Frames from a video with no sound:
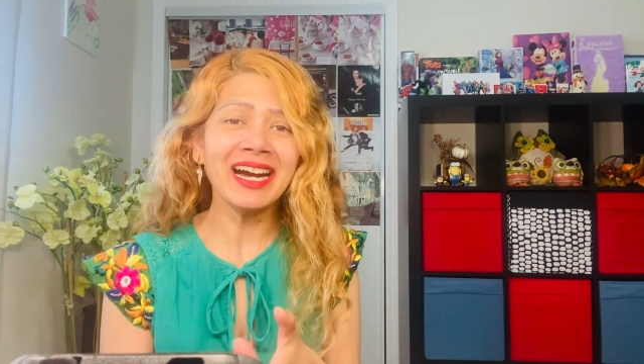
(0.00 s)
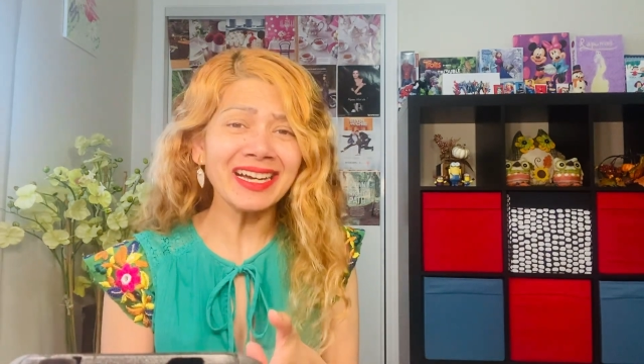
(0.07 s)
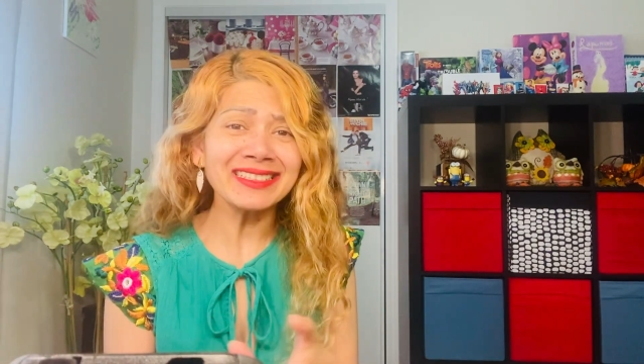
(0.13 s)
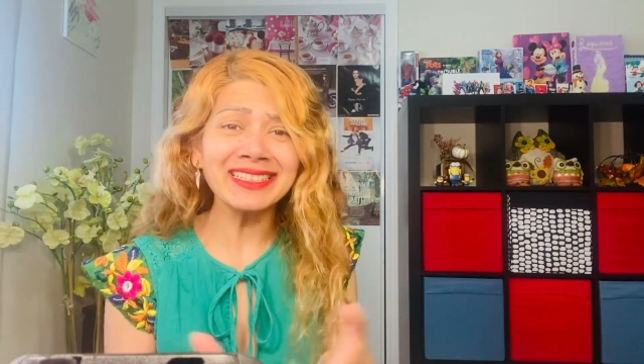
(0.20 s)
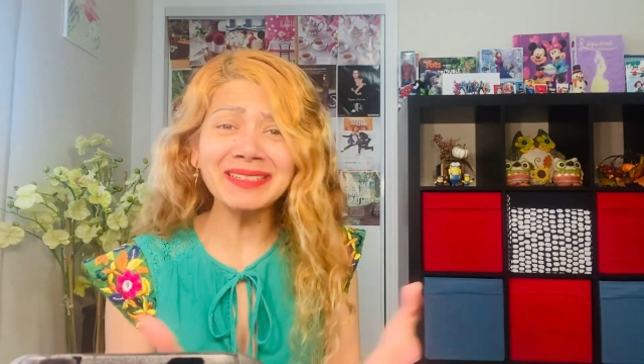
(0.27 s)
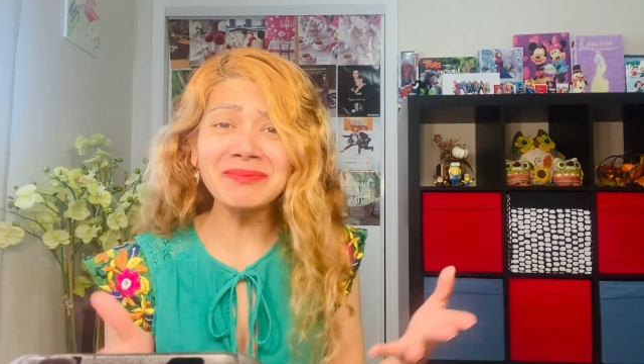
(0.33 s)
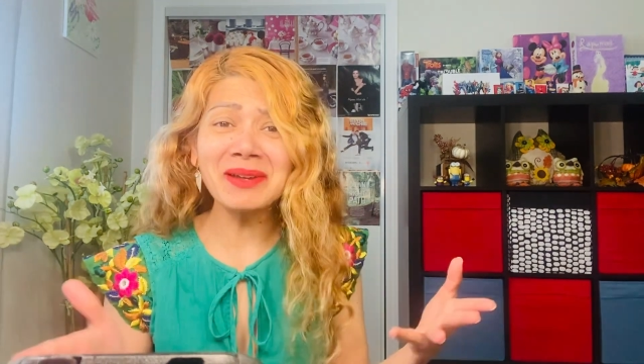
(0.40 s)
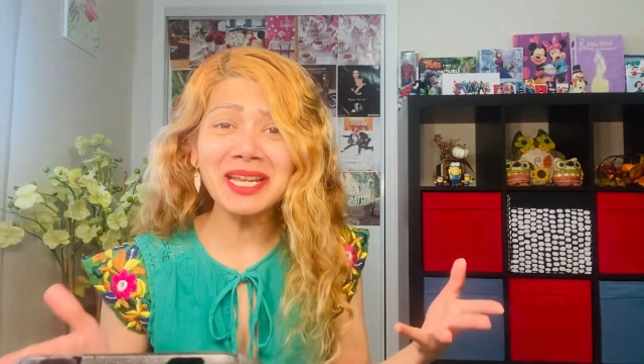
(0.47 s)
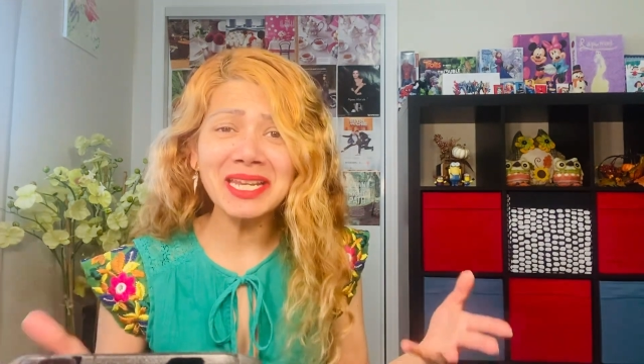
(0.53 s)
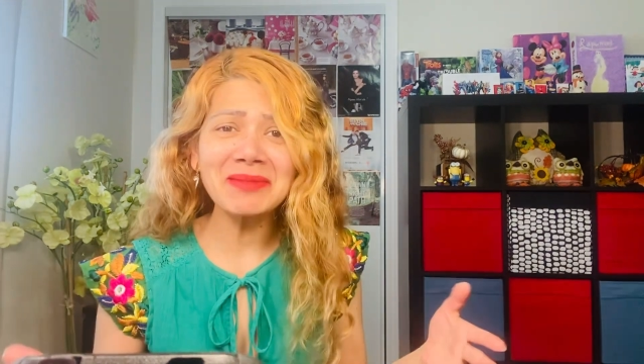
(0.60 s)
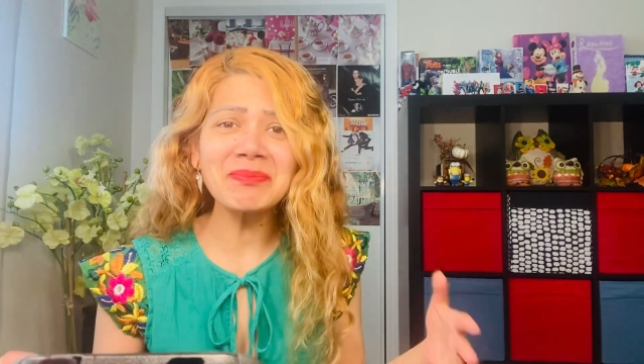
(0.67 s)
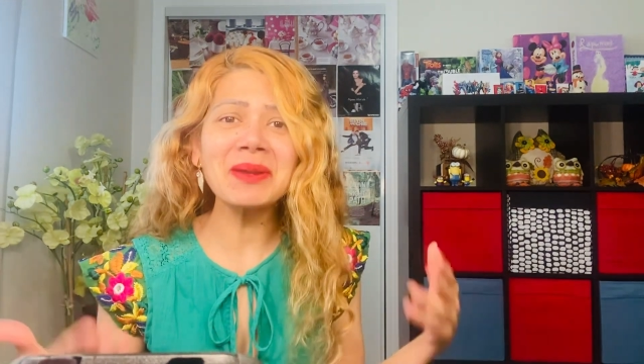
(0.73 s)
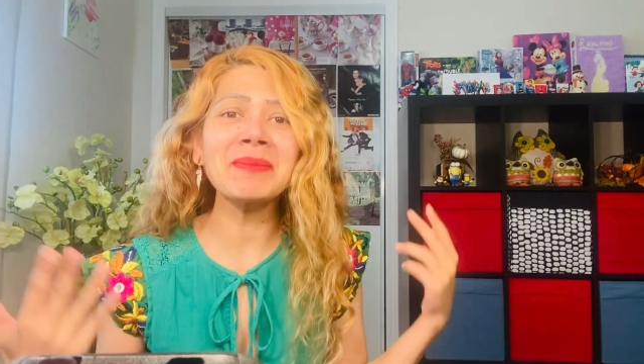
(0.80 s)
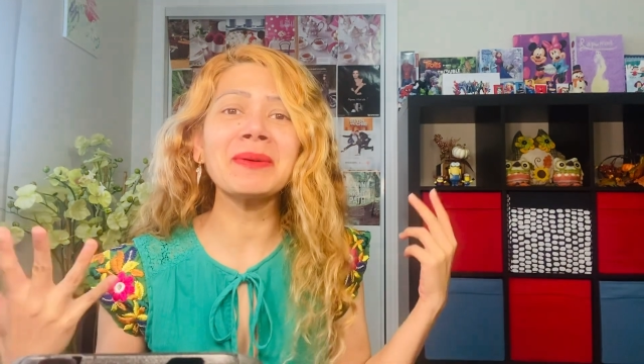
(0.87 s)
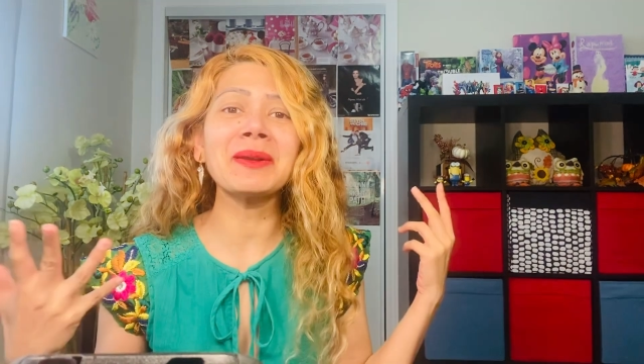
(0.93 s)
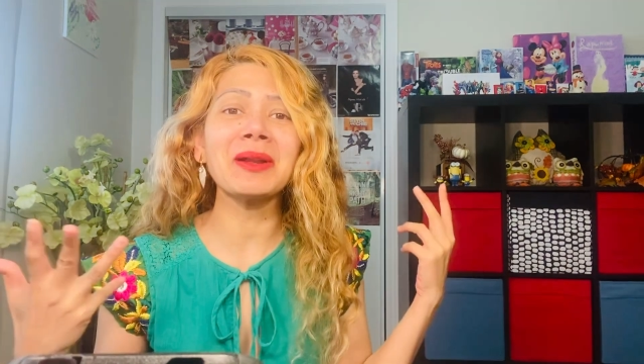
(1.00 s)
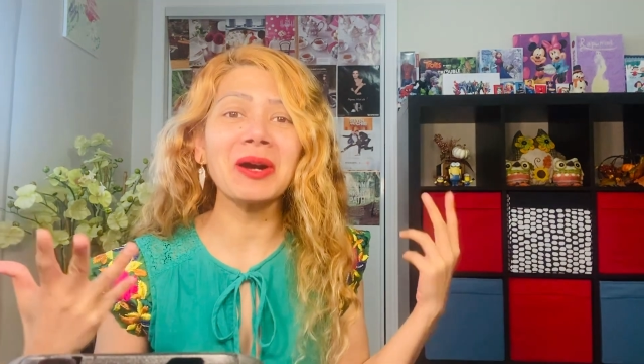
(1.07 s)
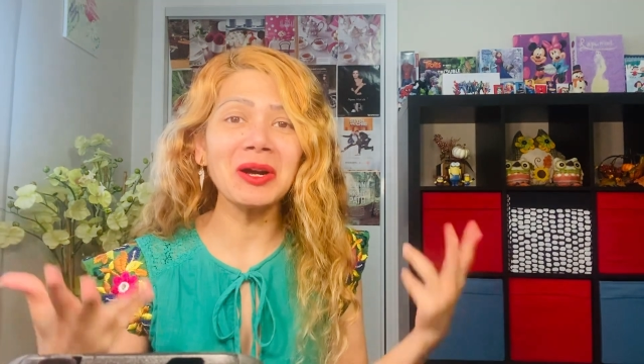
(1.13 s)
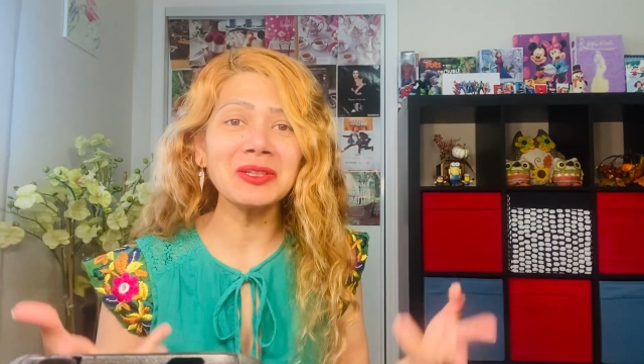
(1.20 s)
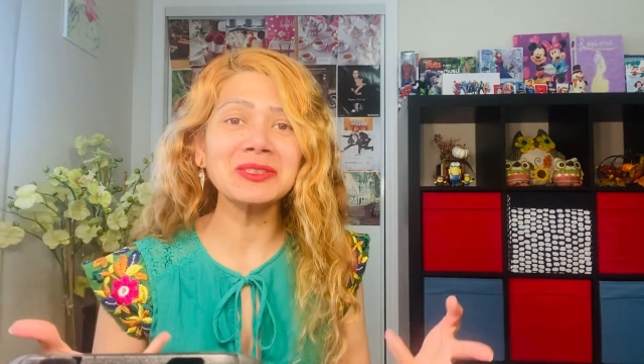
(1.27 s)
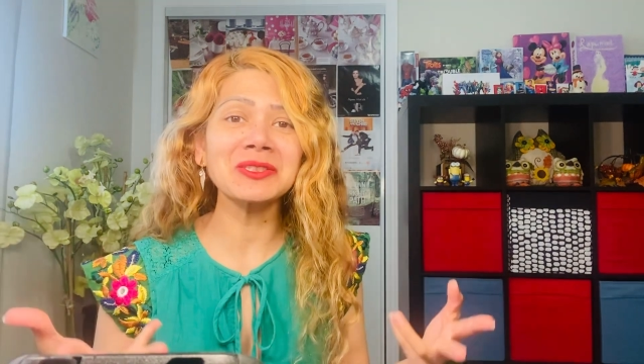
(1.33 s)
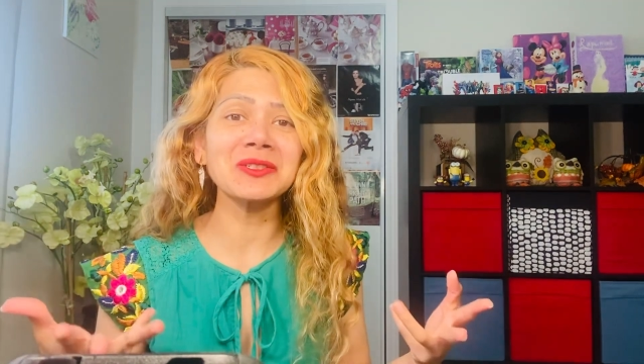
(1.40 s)
I think many people
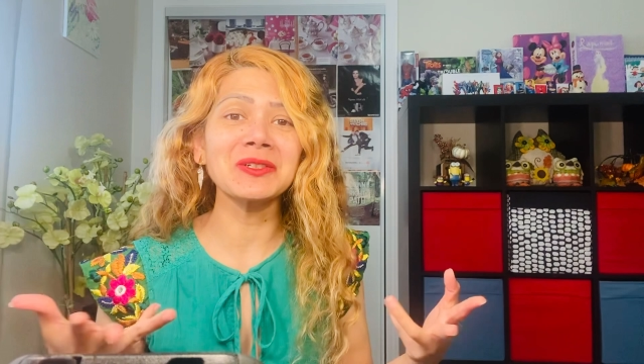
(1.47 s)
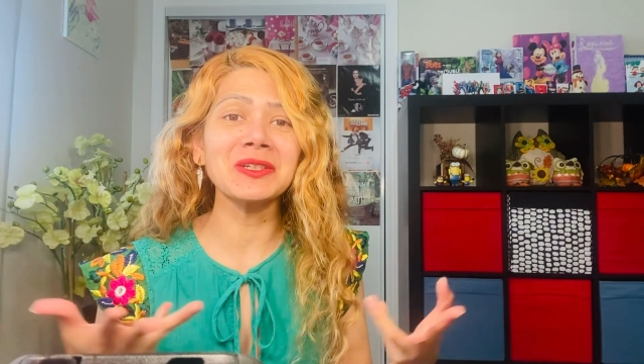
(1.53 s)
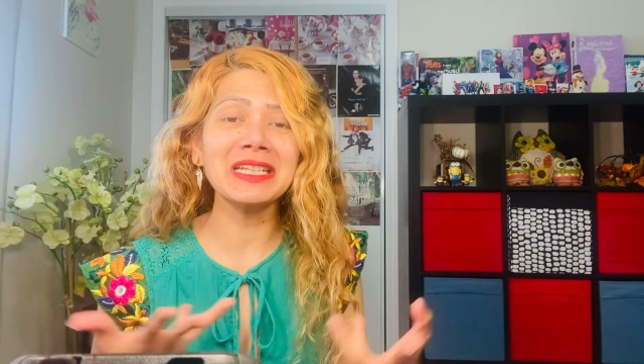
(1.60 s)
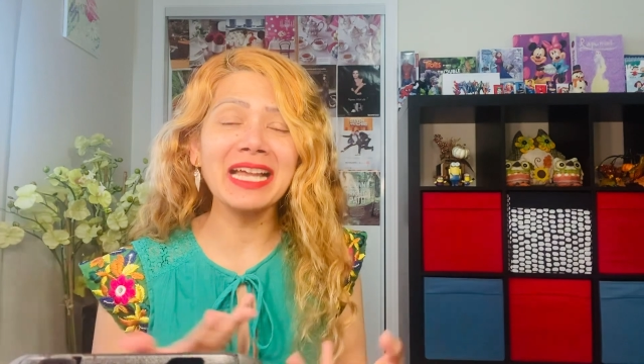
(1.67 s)
also